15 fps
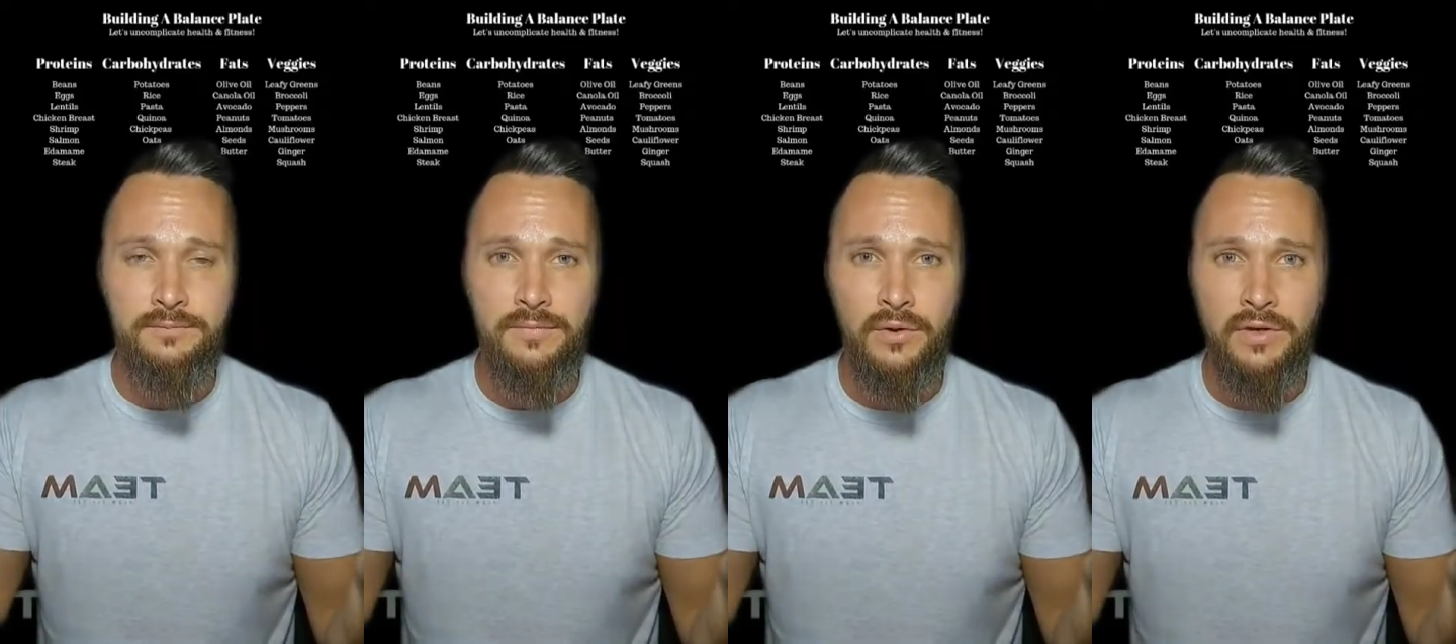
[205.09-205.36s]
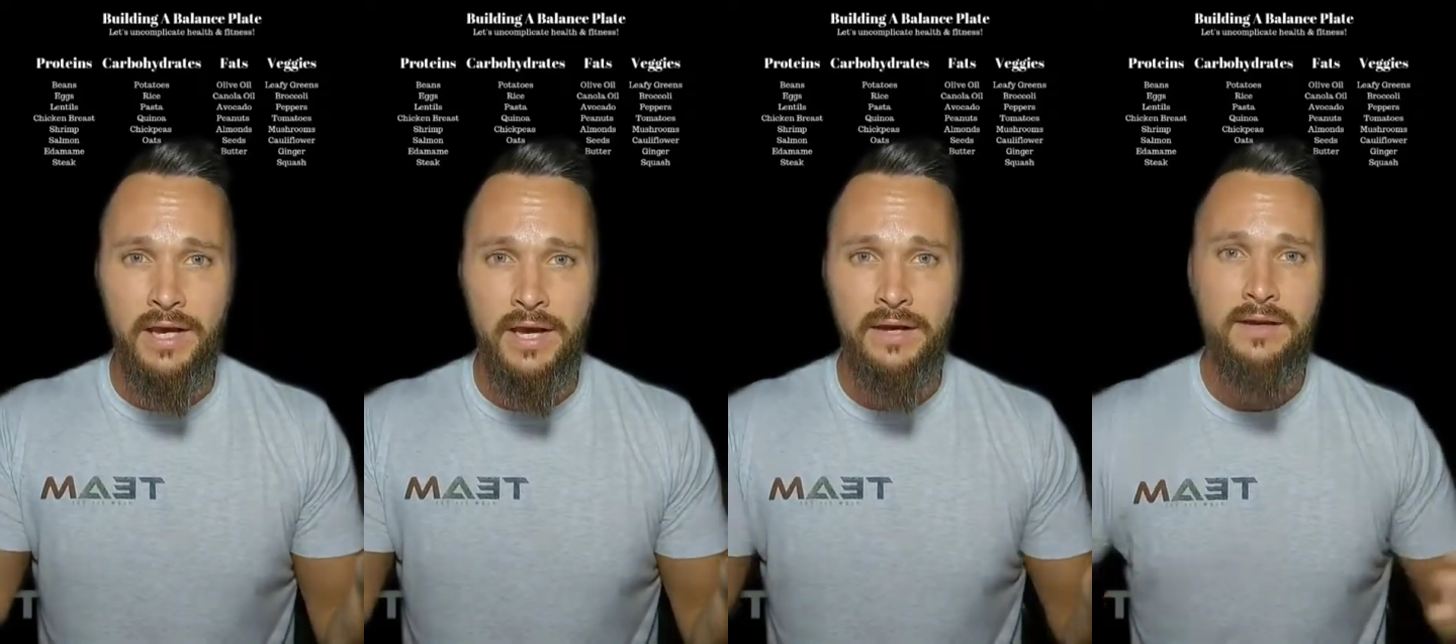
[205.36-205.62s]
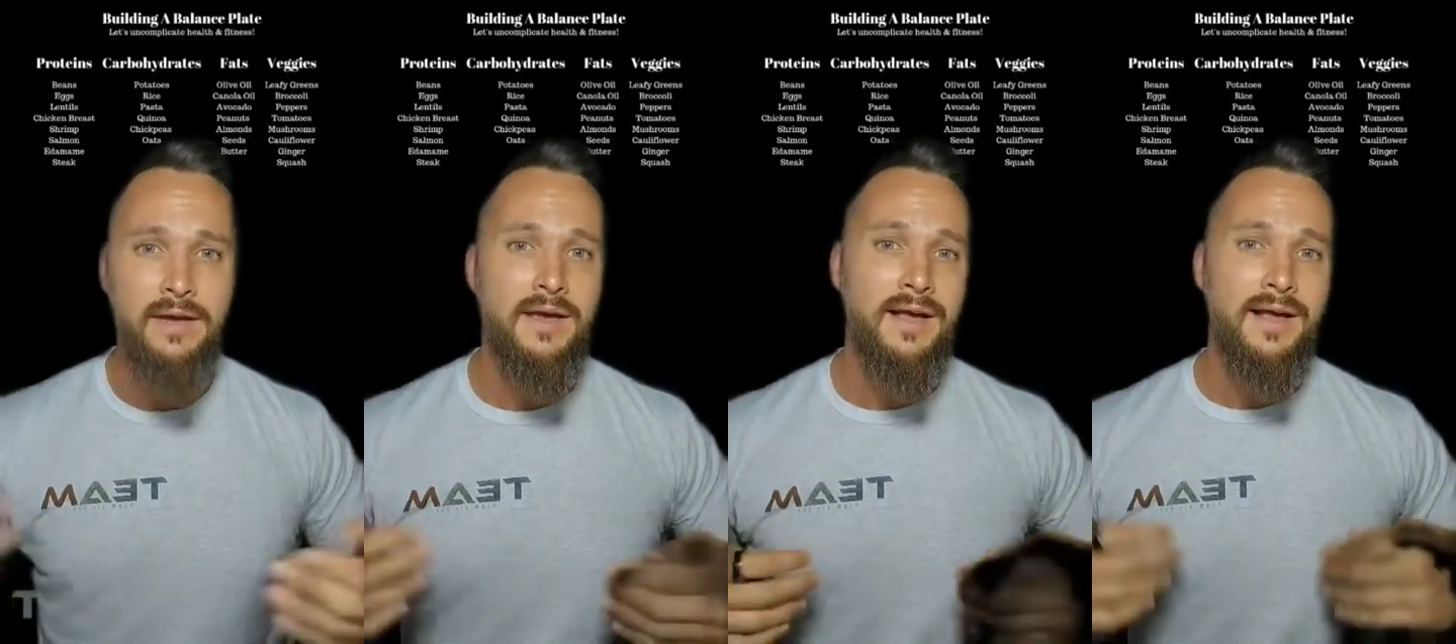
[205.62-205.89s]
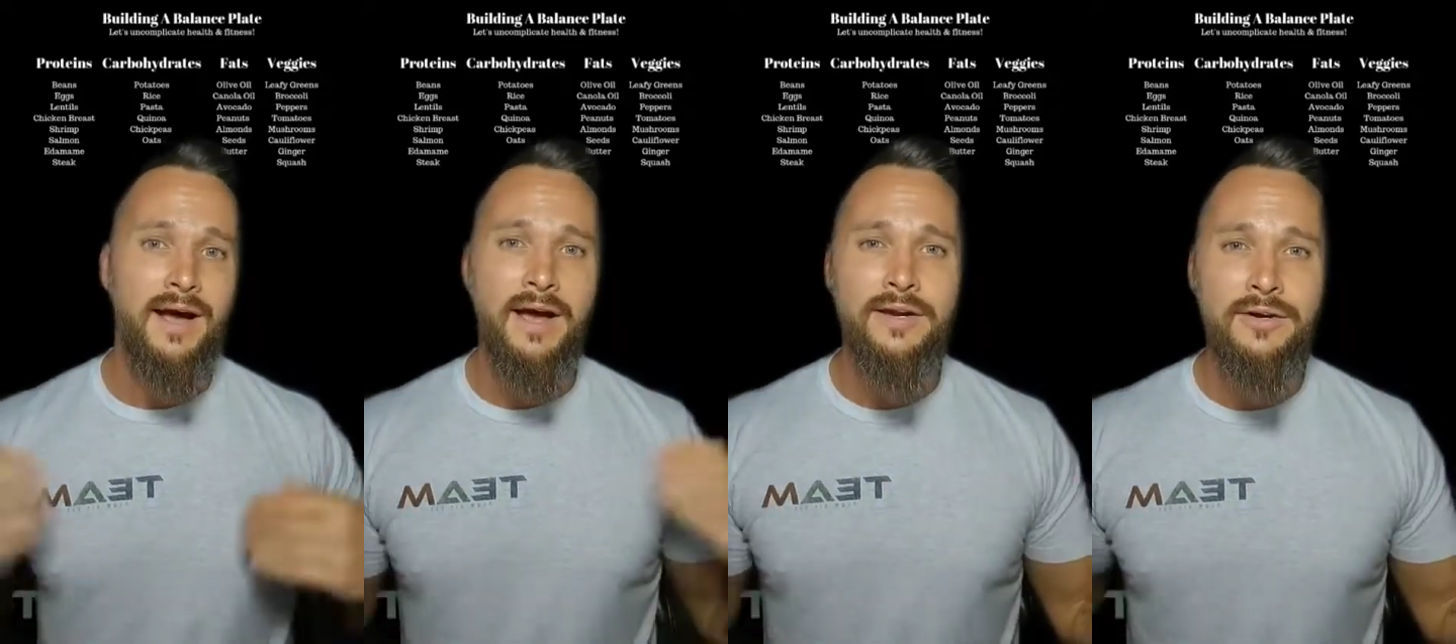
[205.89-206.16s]
Okay,
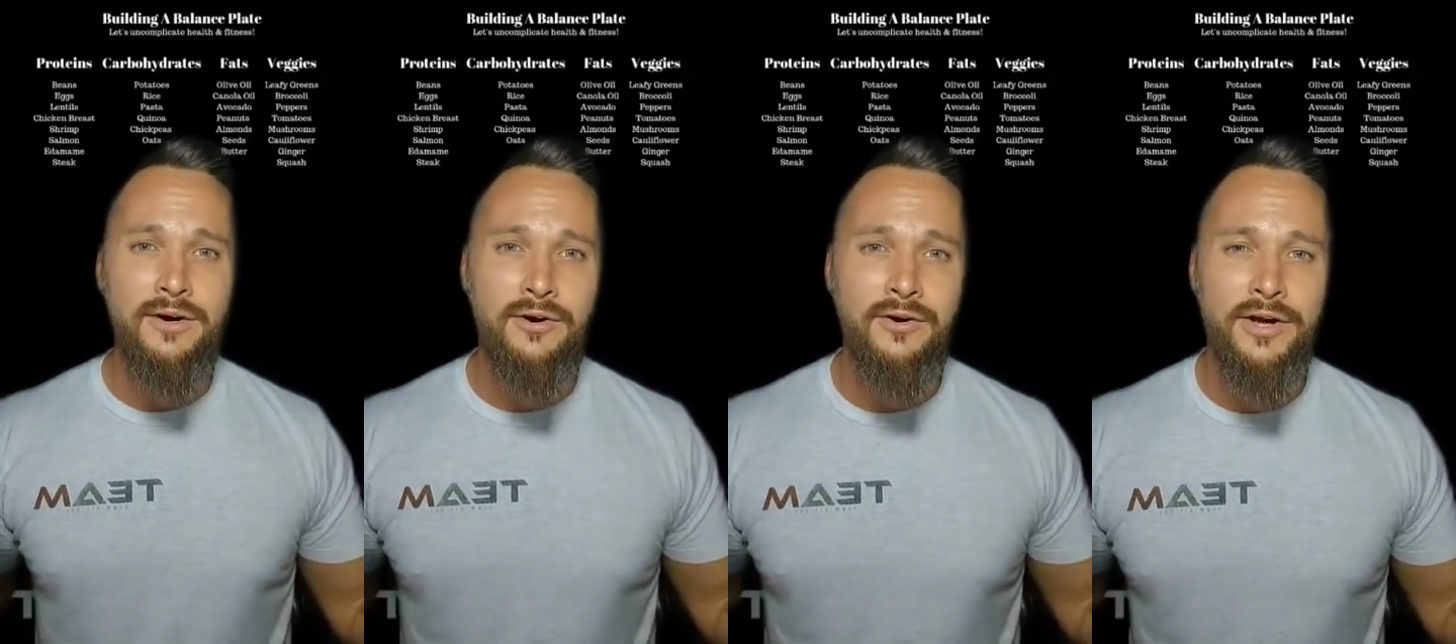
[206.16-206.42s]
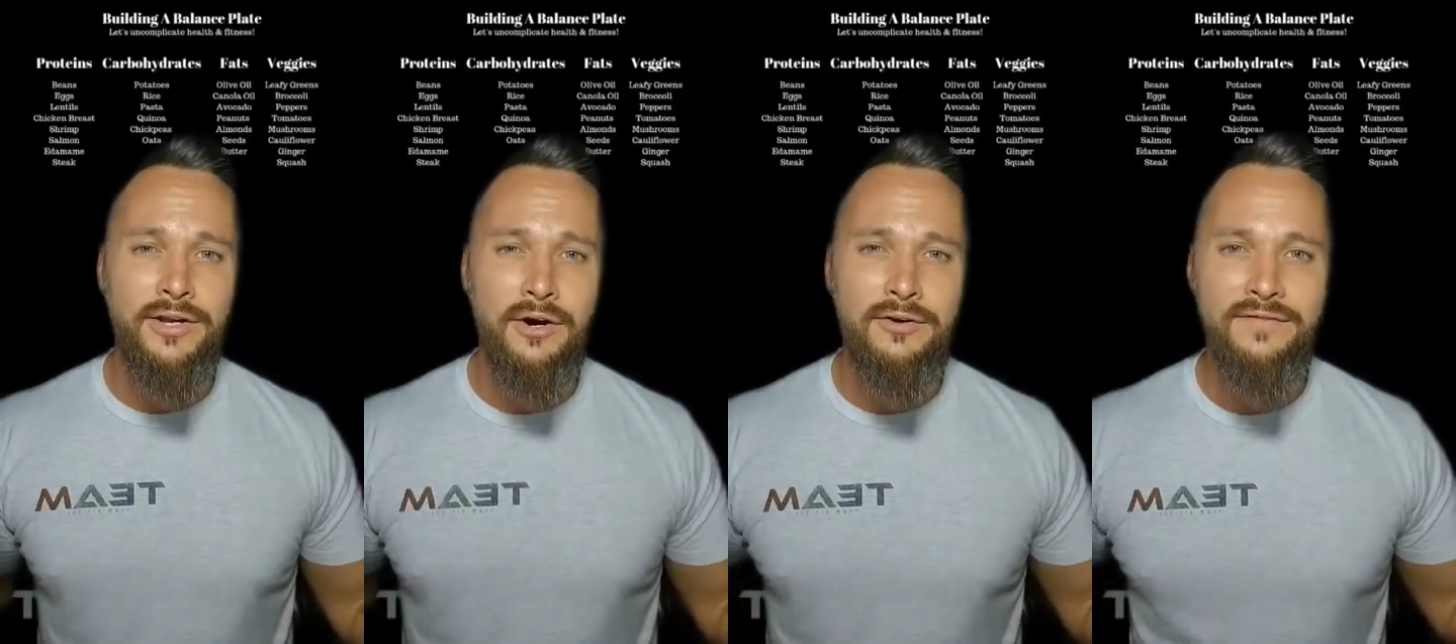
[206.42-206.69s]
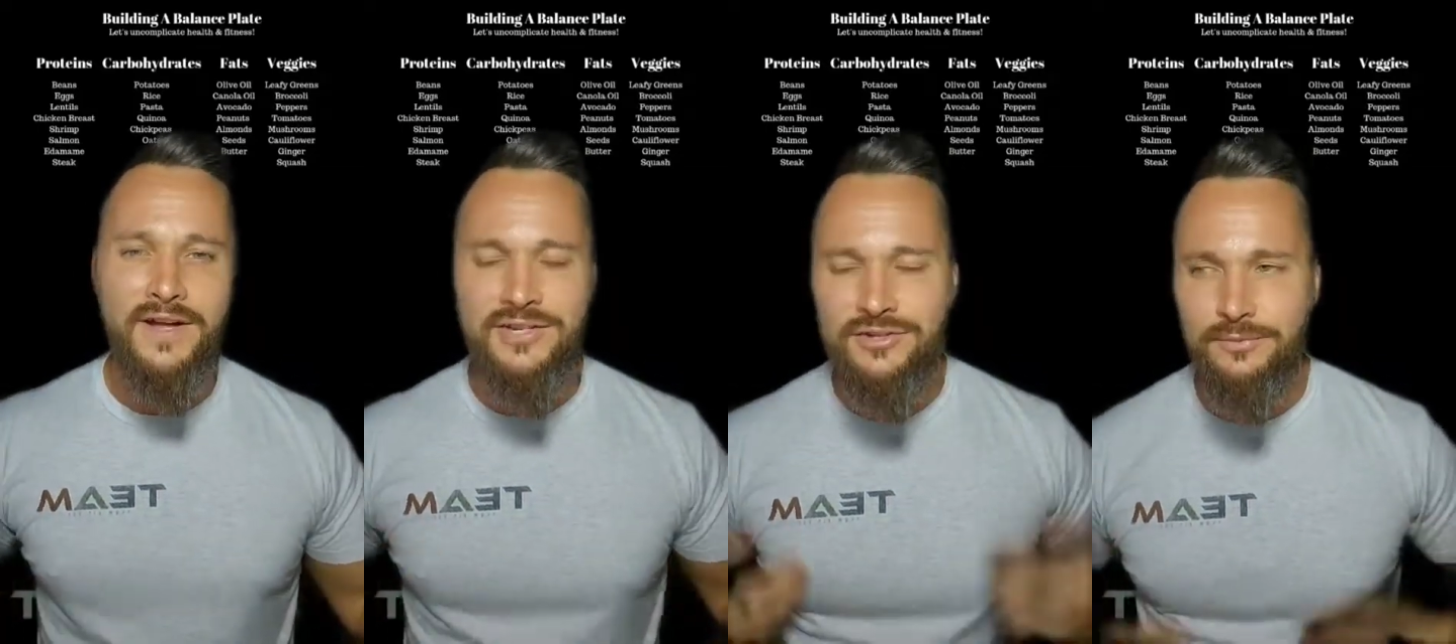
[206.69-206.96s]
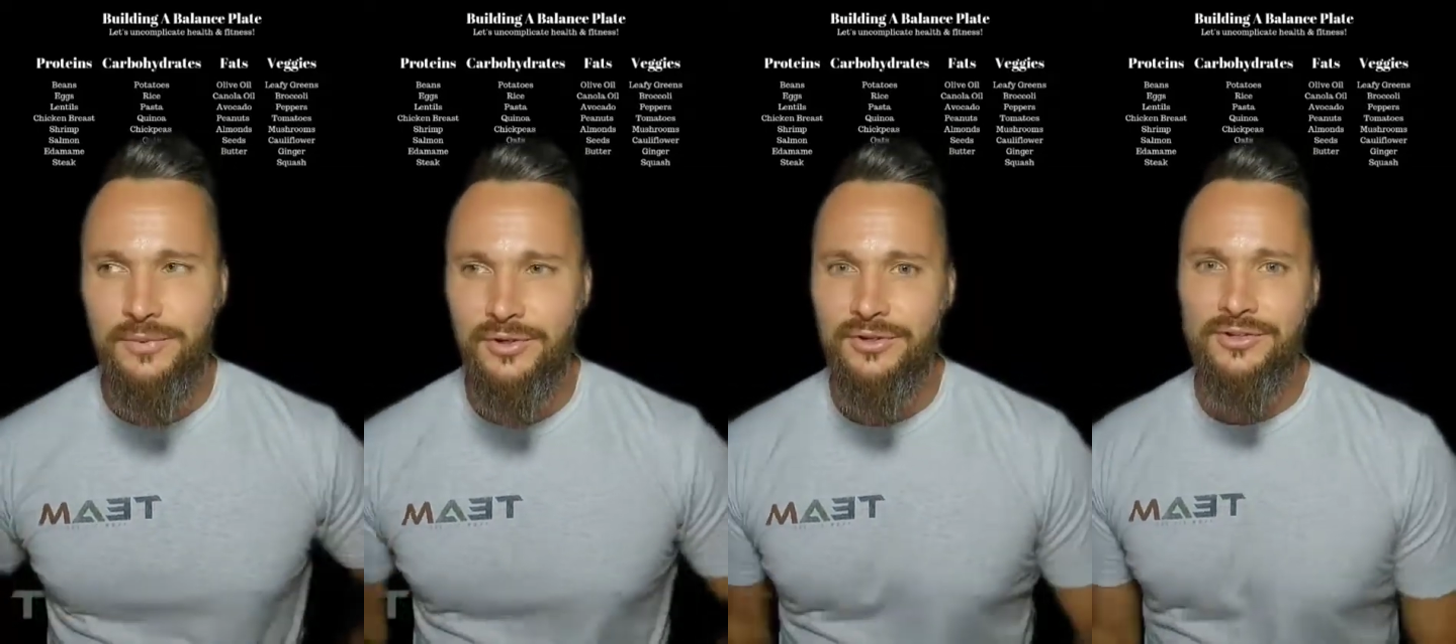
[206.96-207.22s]
I know
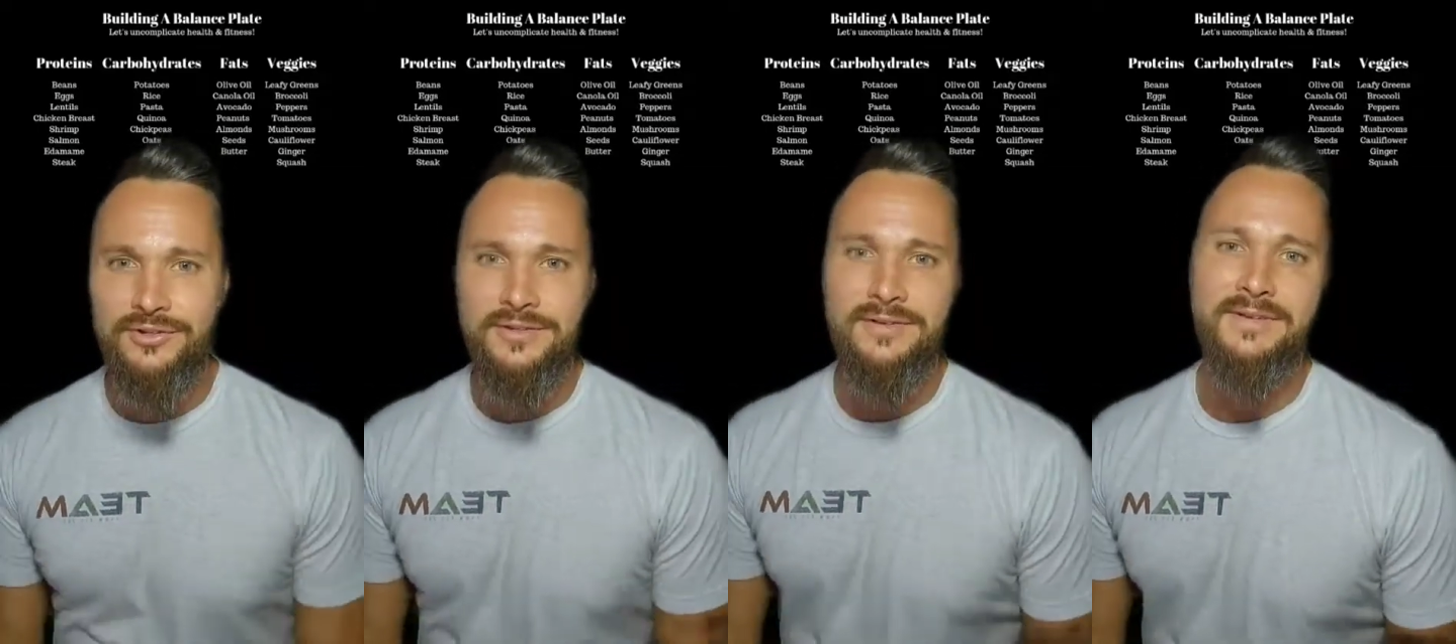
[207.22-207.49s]
vegetables.